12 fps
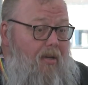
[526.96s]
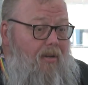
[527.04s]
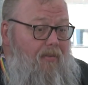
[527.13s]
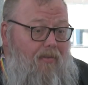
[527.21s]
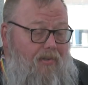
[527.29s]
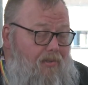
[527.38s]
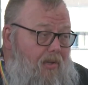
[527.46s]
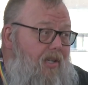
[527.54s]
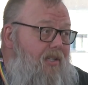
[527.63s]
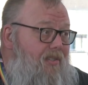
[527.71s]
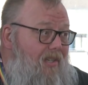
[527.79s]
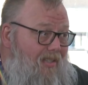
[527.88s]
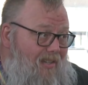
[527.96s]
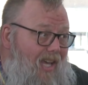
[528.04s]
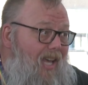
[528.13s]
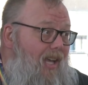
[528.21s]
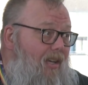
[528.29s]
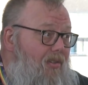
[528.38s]
for as long as it
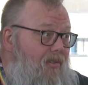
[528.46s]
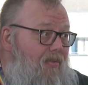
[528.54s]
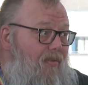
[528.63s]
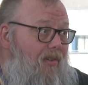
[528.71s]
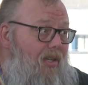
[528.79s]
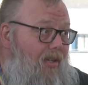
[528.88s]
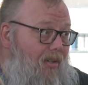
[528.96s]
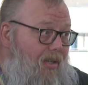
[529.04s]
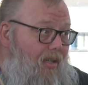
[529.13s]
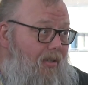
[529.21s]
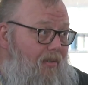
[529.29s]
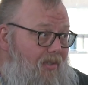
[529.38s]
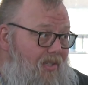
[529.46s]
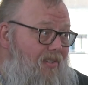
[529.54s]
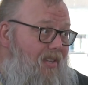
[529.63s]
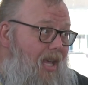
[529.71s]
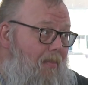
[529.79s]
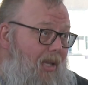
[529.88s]
takes for you to
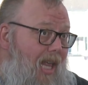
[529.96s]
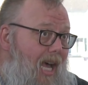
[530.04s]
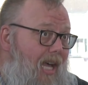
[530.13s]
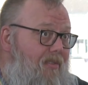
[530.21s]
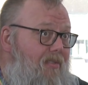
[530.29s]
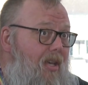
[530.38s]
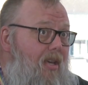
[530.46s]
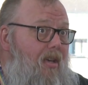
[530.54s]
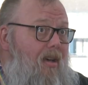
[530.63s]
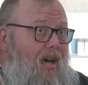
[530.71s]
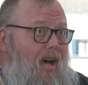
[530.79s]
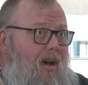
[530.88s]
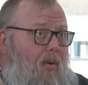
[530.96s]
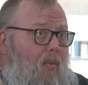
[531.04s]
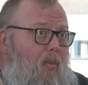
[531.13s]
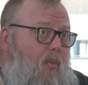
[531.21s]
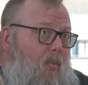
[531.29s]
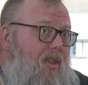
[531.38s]
stabilize
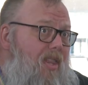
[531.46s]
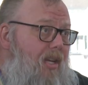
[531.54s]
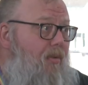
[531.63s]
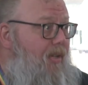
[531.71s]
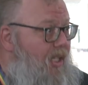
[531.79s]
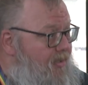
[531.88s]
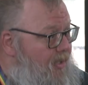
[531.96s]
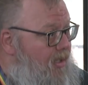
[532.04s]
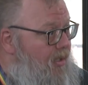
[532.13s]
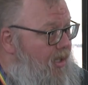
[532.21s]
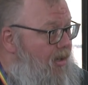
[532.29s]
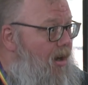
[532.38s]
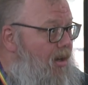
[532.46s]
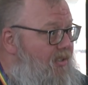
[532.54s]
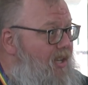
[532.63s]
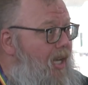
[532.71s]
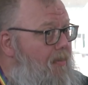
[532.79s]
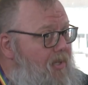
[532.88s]
within reason. There are
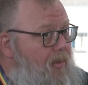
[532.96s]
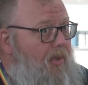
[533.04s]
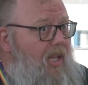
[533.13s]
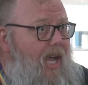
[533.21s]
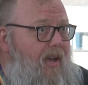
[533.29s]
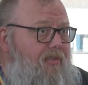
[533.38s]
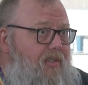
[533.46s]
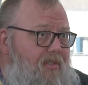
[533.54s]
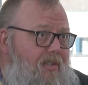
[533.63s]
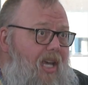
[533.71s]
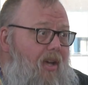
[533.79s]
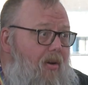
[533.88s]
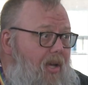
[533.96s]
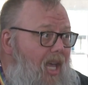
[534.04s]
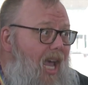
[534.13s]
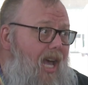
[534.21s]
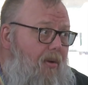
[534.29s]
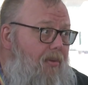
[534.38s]
times that we'll have to say,
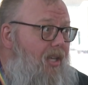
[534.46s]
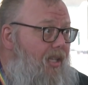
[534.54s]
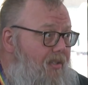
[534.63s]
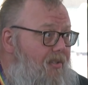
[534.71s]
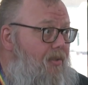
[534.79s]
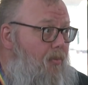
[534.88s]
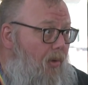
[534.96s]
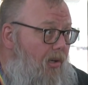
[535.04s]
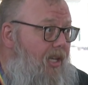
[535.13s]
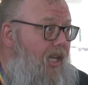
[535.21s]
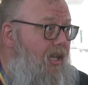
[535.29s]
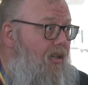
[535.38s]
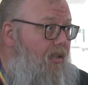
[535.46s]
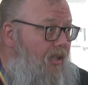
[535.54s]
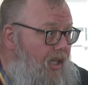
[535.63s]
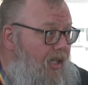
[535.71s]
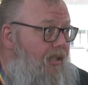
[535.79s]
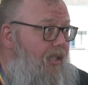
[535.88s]
okay, I don't think this is working
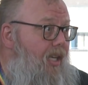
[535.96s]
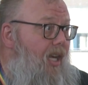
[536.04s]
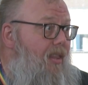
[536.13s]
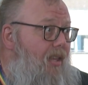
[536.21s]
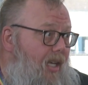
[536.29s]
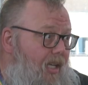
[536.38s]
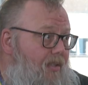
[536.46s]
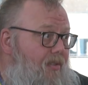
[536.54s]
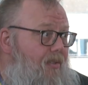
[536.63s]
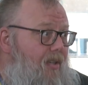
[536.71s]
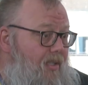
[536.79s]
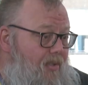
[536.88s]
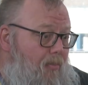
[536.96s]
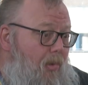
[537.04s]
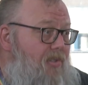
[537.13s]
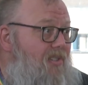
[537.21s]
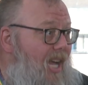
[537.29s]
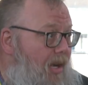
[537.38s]
clinically. I think it's a
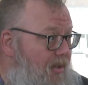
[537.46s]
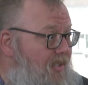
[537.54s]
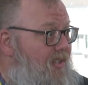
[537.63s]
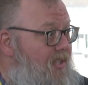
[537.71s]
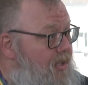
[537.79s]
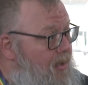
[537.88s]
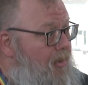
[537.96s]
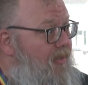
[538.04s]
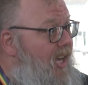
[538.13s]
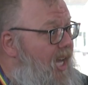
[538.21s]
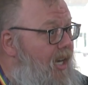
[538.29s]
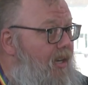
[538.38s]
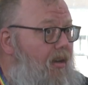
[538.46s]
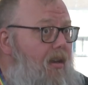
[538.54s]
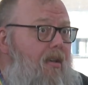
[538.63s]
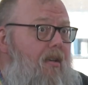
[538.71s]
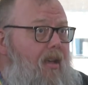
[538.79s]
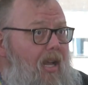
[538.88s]
more sound decision to move on
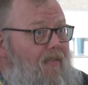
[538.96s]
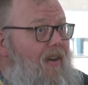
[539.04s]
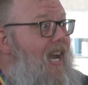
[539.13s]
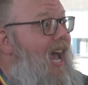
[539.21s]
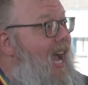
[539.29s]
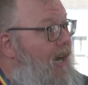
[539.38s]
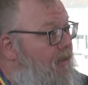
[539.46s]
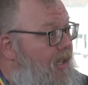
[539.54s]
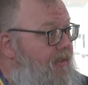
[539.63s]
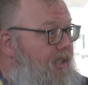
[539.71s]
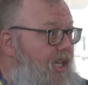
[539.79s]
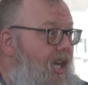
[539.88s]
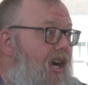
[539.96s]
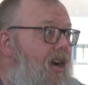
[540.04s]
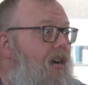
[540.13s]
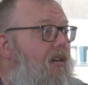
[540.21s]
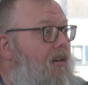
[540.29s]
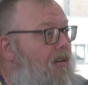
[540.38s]
and find a higher level of
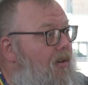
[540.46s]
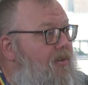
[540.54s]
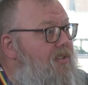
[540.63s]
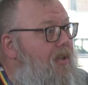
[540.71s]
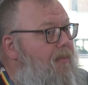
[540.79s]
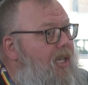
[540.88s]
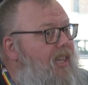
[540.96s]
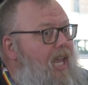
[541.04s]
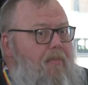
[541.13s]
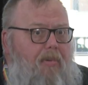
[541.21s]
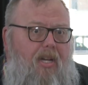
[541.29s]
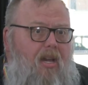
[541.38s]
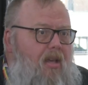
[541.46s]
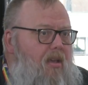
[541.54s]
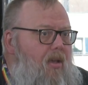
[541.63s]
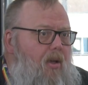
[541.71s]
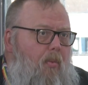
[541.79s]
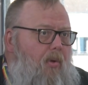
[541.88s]
care or something like that. But
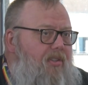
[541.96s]
we'll